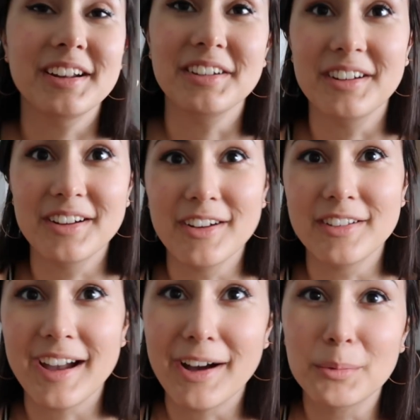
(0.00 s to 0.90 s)
I don't know,
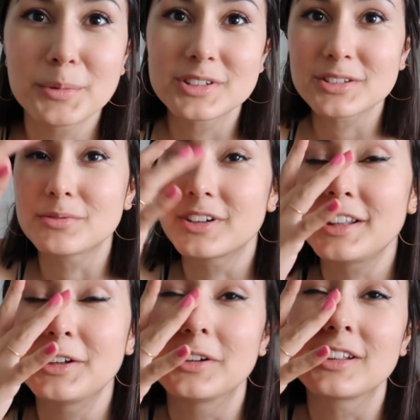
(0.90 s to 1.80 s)
her album's just
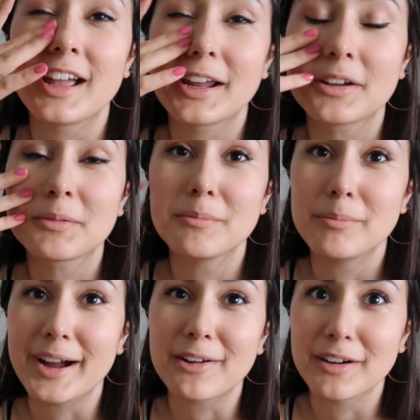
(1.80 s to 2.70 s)
really good, like
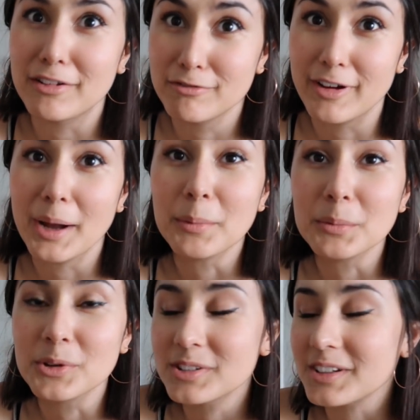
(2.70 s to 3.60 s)
background vibey
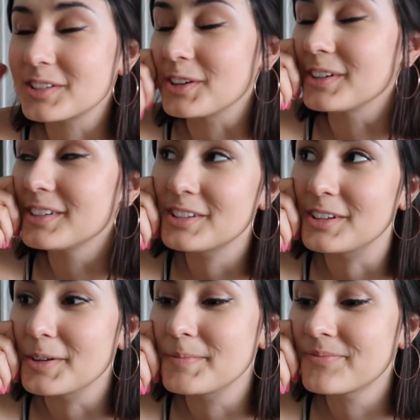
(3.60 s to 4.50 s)
music too.
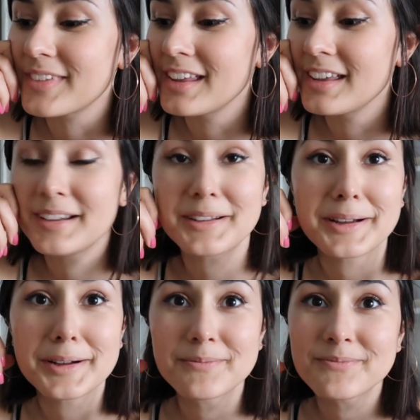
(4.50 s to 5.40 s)
So
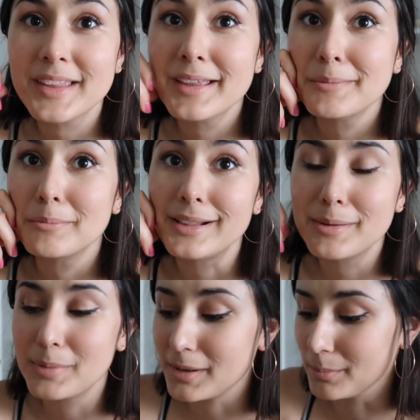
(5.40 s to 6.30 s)
yeah,
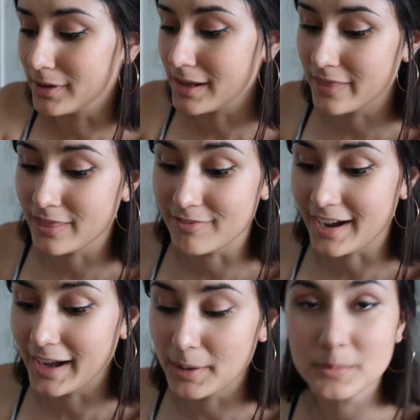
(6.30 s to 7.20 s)
Billie be bringing the
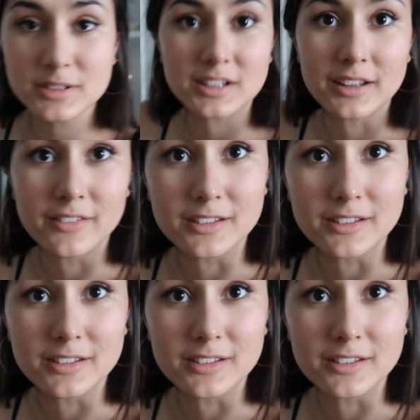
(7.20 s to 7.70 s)
vibes in